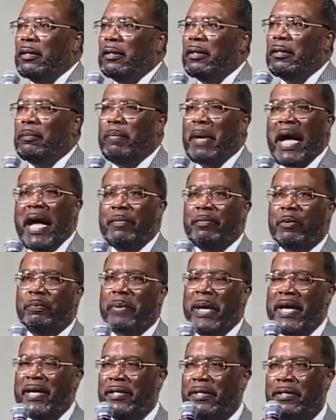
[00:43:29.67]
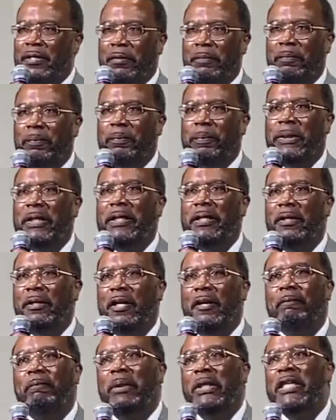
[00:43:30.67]
The Bible paints a,
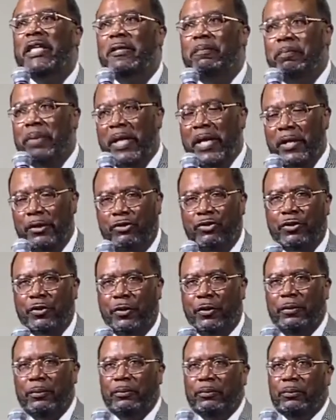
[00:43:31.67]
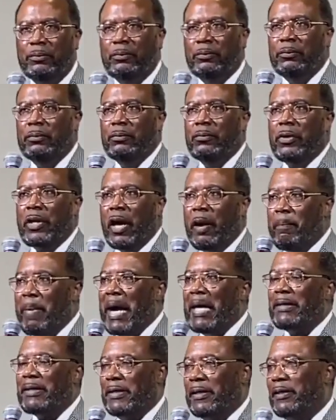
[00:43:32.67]
a bleak picture
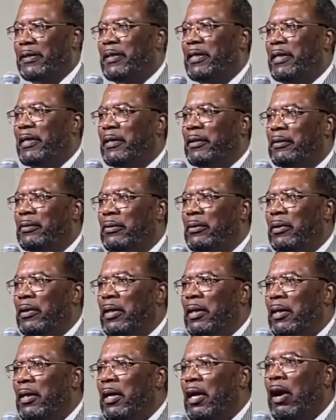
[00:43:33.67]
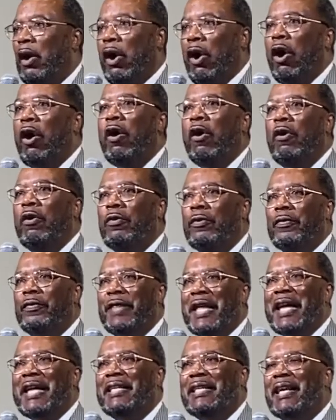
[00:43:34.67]
about sin. All
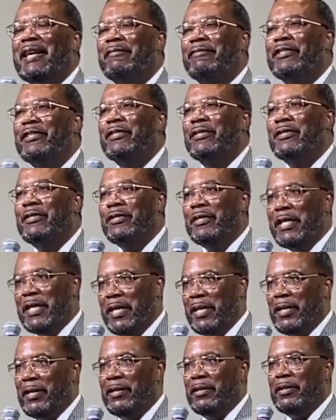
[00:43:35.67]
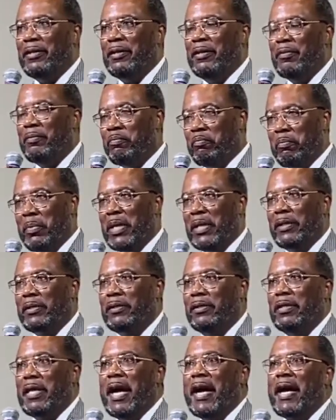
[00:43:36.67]
that have sinned
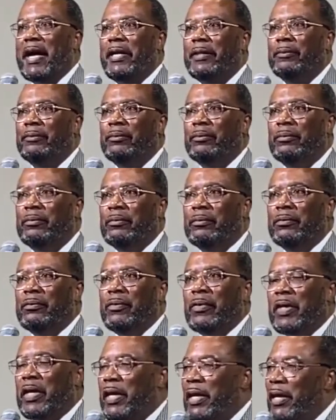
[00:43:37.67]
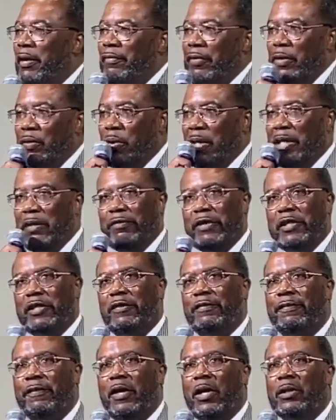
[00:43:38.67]
must die. Every one of us
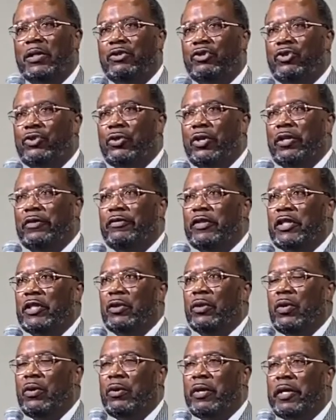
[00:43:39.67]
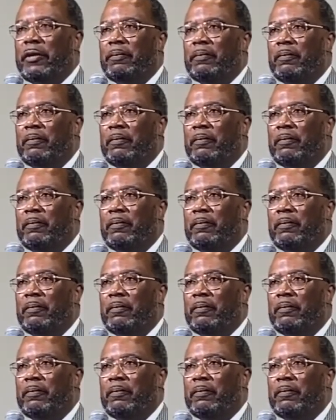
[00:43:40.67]
have fallen short of his glory.